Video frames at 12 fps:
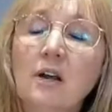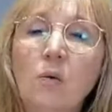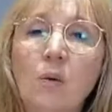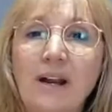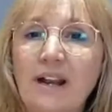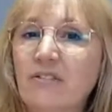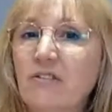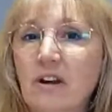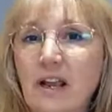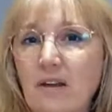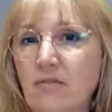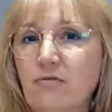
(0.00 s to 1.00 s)
Whenever I
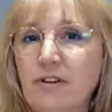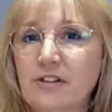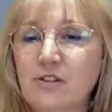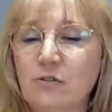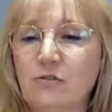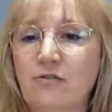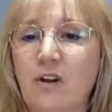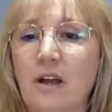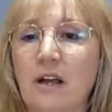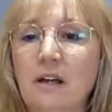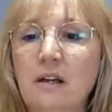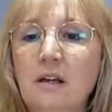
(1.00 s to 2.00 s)
have a ritual
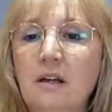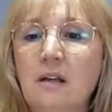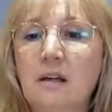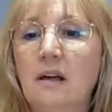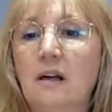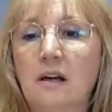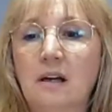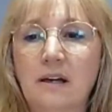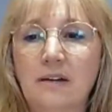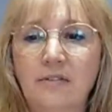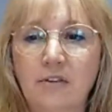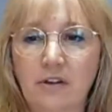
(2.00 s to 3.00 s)
fire,
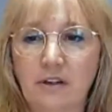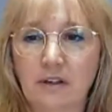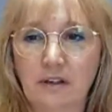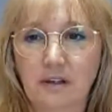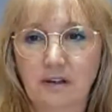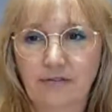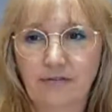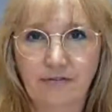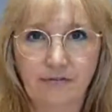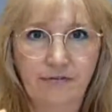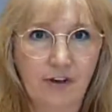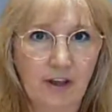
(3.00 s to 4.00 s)
I've got a
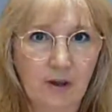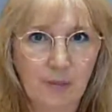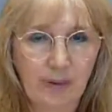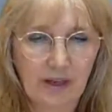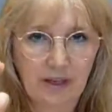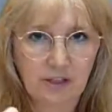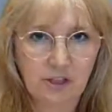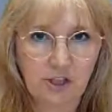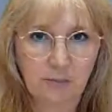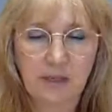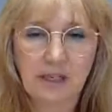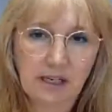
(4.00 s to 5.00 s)
fire pit
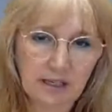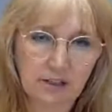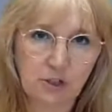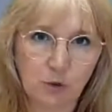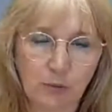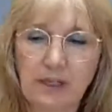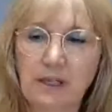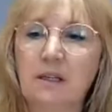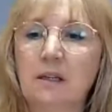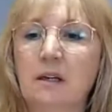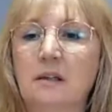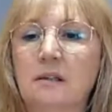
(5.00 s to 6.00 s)
chimney, a jobby
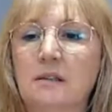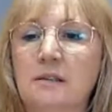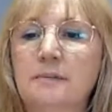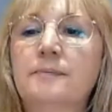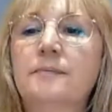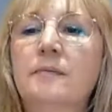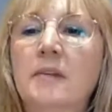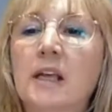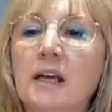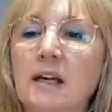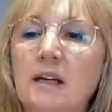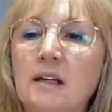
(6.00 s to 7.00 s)
in the garden.
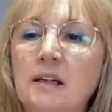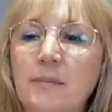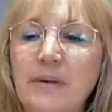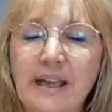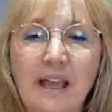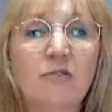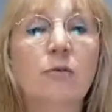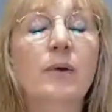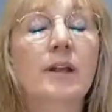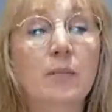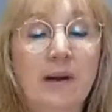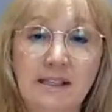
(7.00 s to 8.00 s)
Be careful
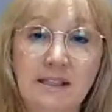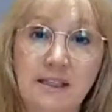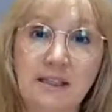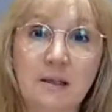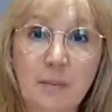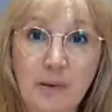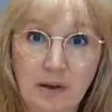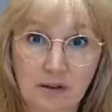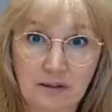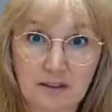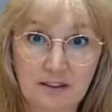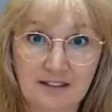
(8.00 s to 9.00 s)
where you place it near the
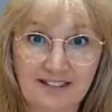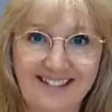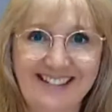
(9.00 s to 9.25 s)
plants.